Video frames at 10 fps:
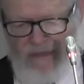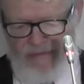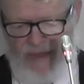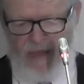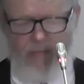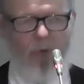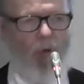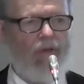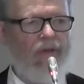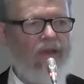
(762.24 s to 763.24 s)
very
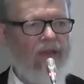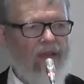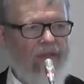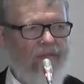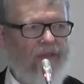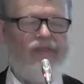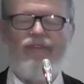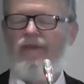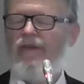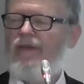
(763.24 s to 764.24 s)
important in
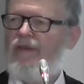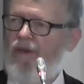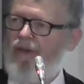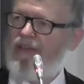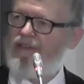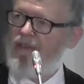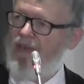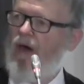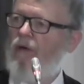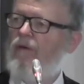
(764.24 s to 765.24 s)
this connection
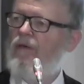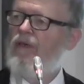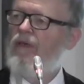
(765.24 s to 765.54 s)
now,